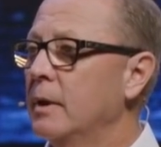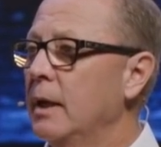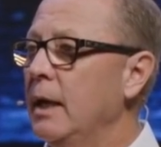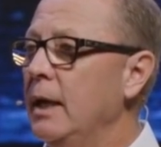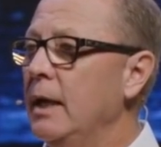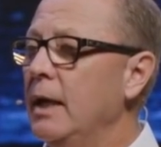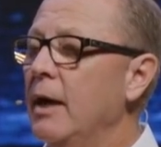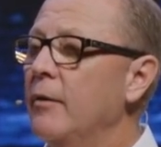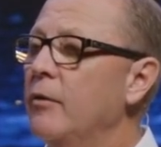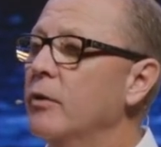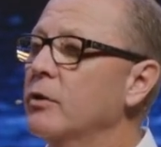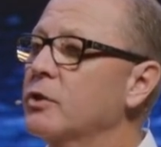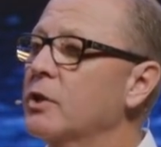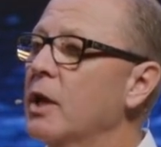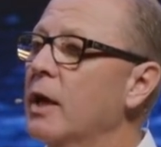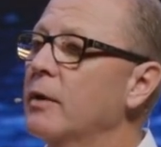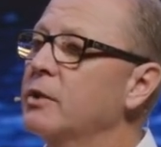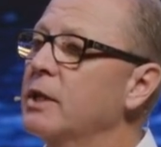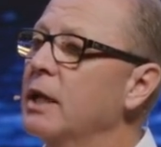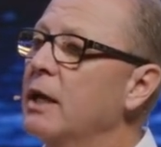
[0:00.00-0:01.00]
He never
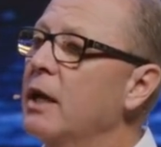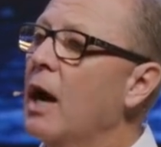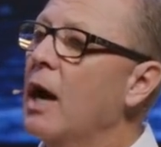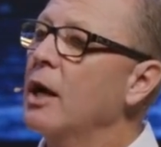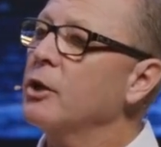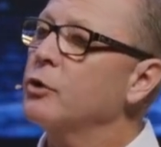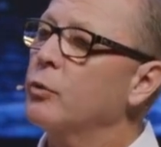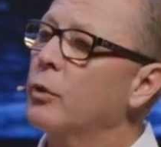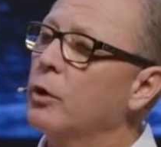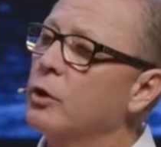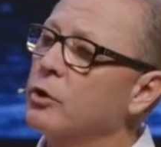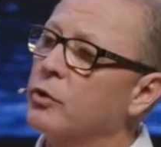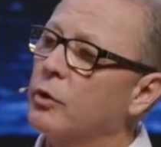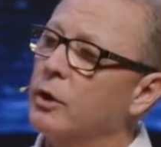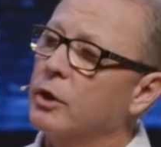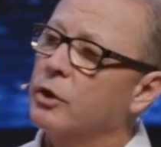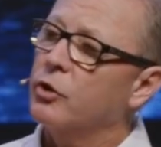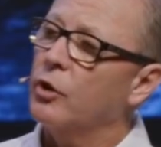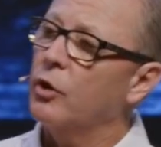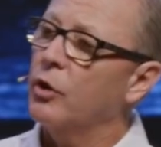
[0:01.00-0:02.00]
stopped. See, God's words
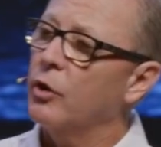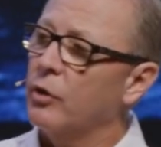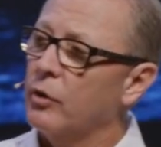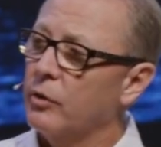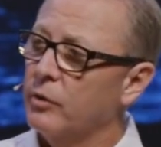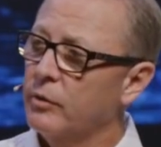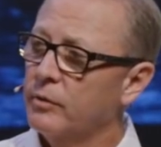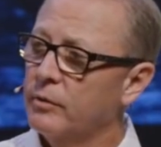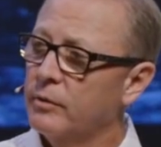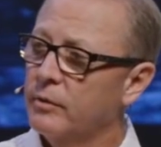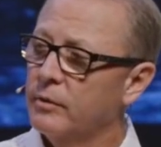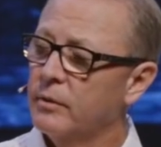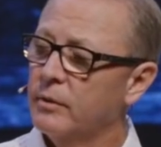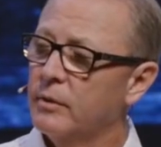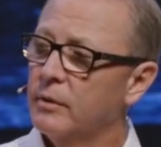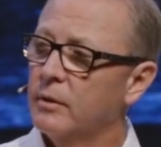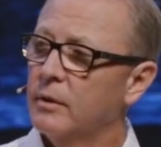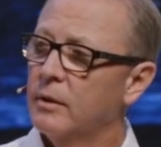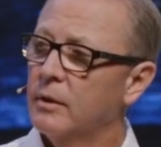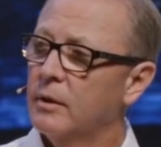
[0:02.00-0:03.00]
are eternal.
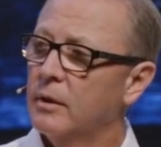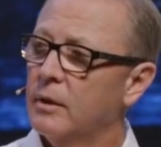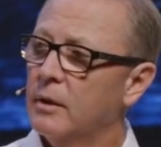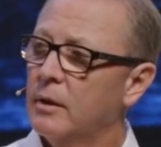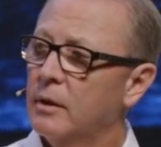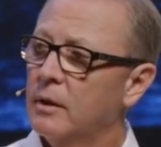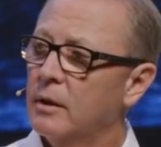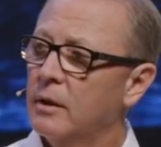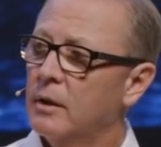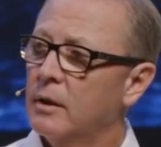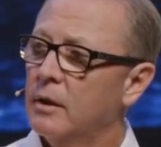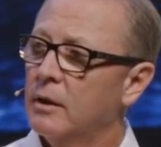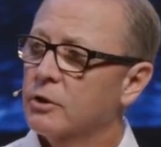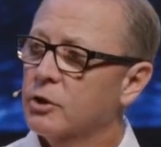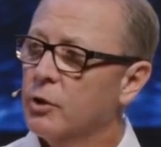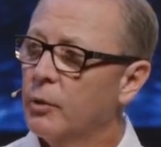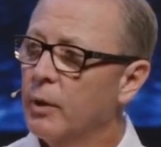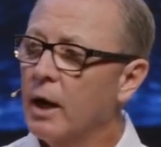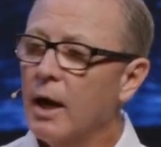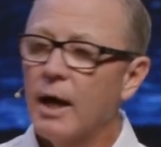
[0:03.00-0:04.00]

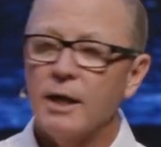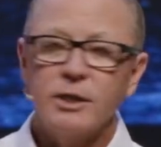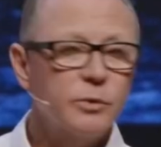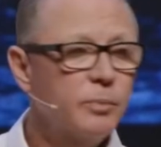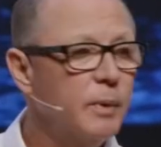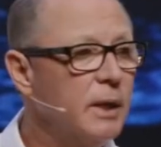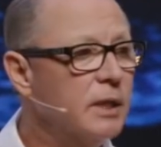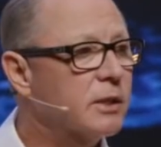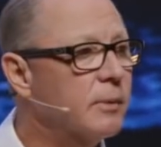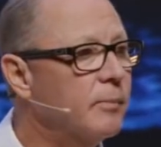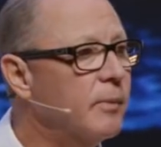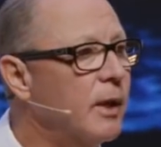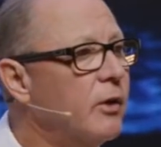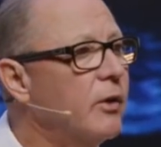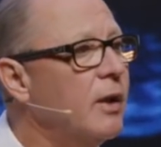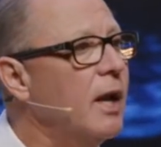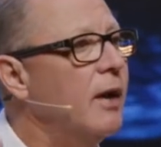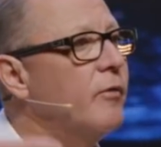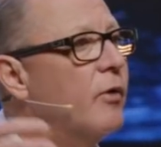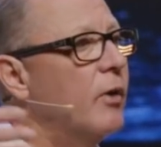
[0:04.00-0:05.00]
So when God speaks them,
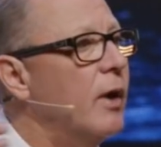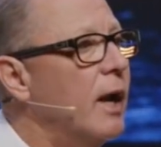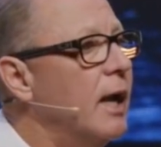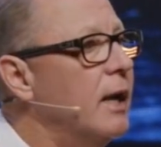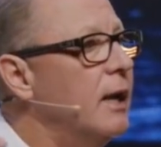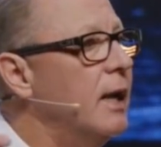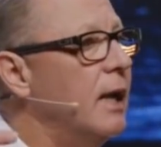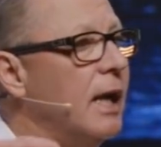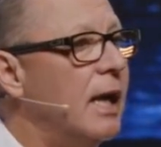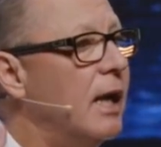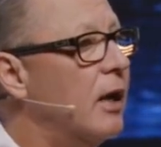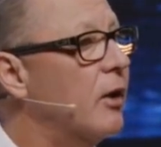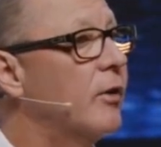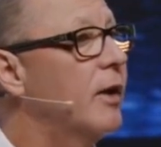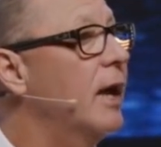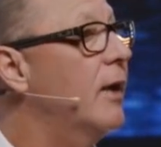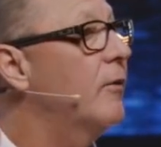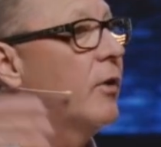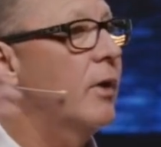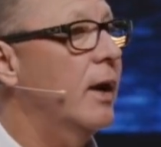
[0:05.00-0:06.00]
they're never ending. It'll
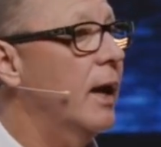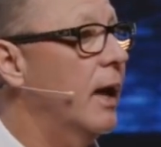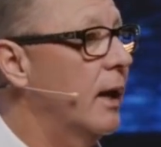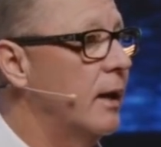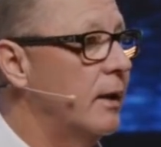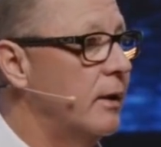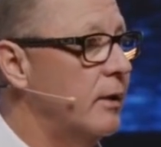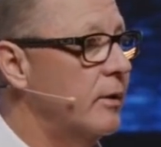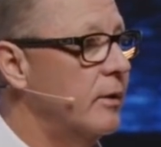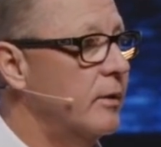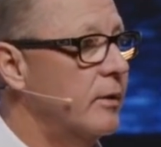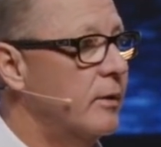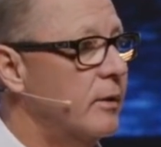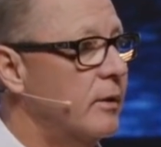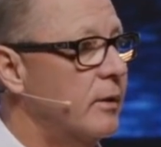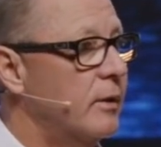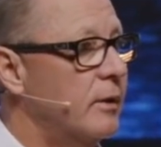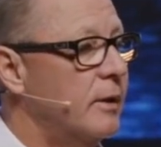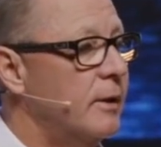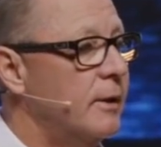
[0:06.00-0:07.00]
never end.
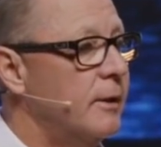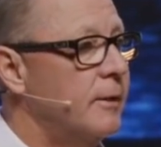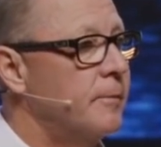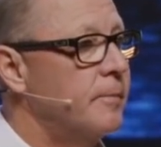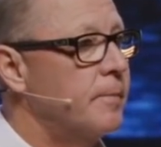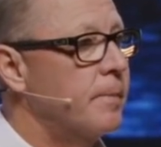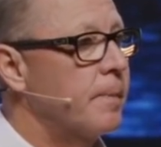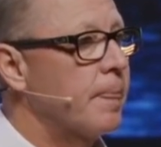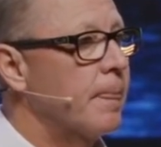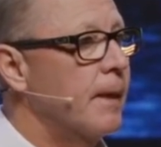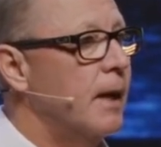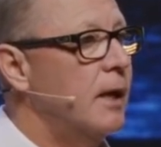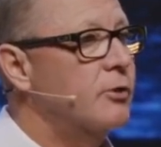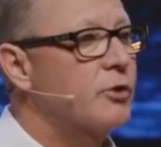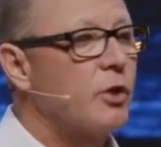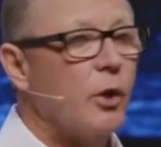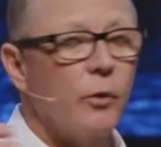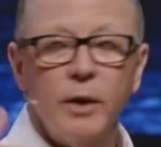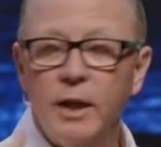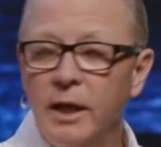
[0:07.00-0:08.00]

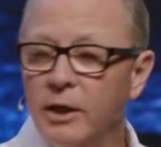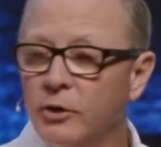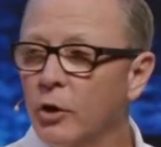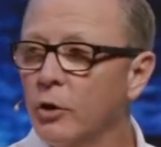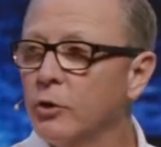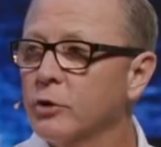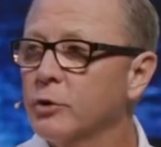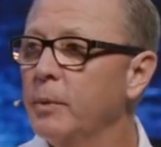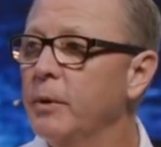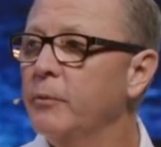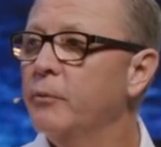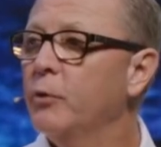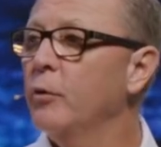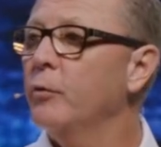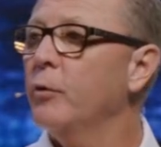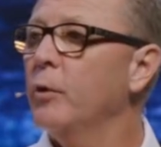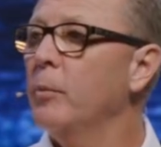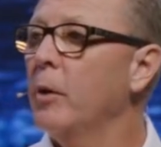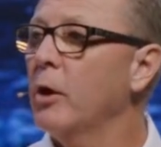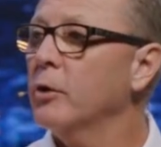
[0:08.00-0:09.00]
And so when he told us to be
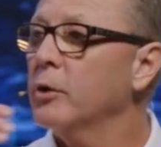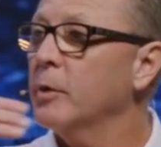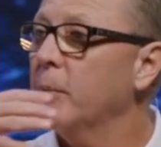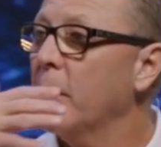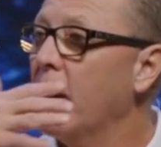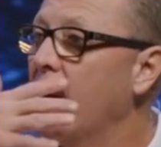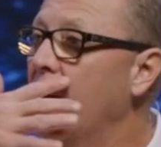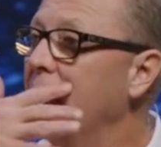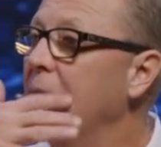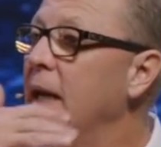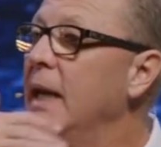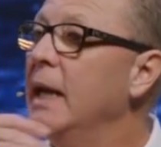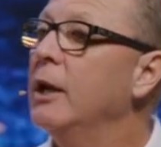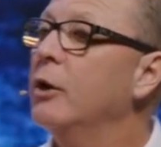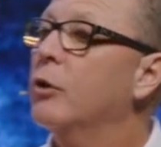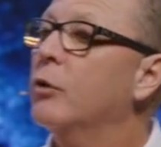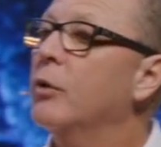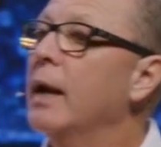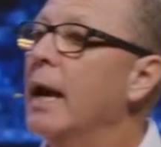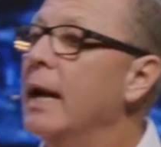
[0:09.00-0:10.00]
fruitful and multiply, he
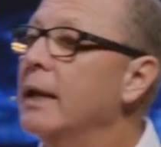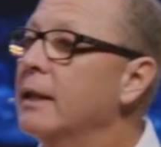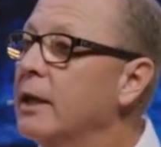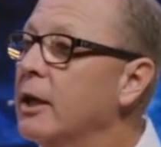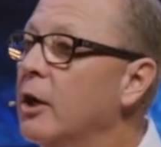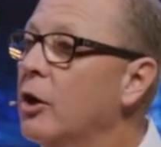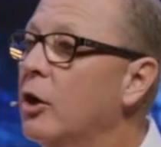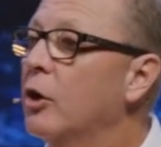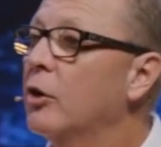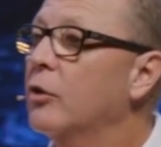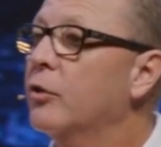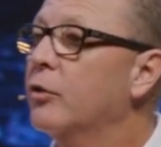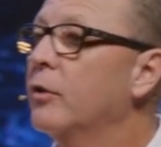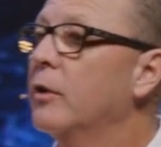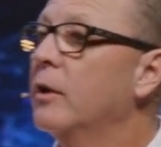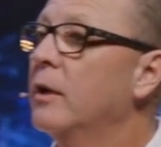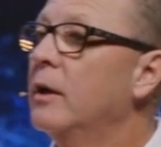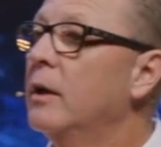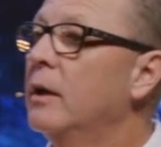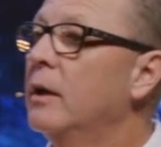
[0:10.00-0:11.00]
didn't create the earth